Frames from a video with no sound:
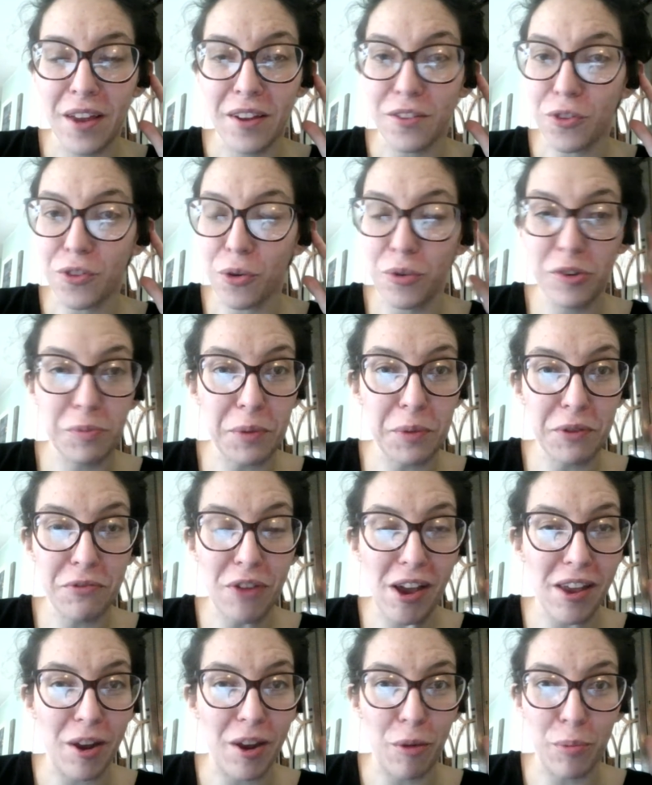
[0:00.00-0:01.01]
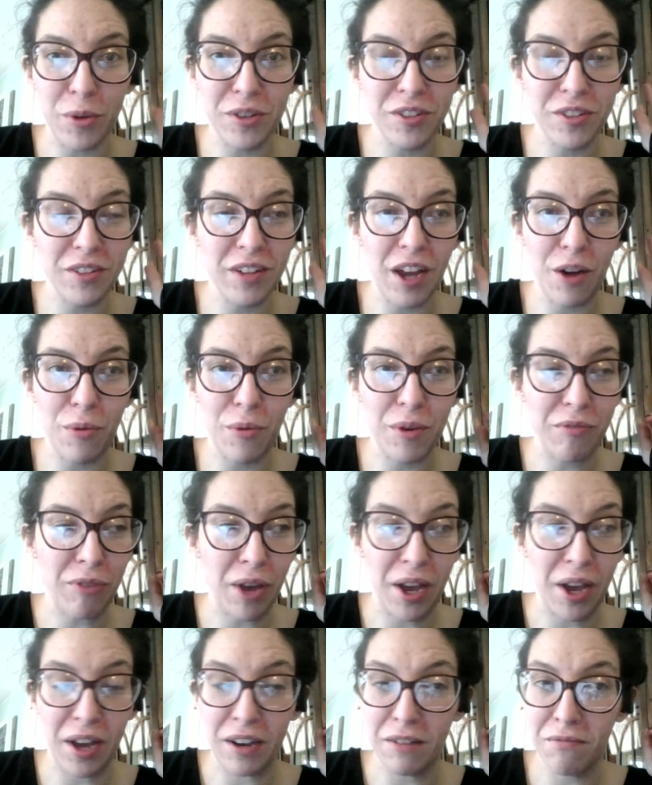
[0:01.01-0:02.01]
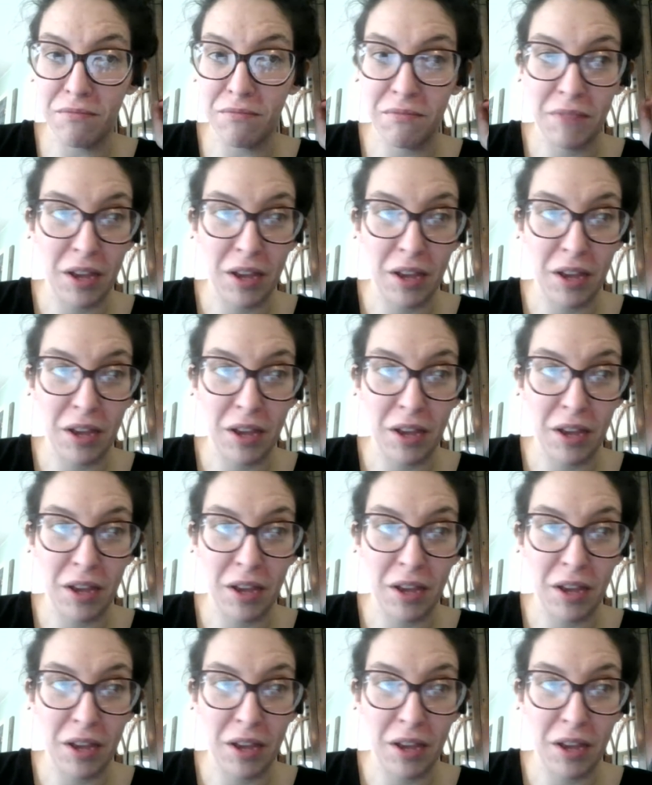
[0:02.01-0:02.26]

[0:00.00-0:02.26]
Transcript: it's always been fine up until now. We've had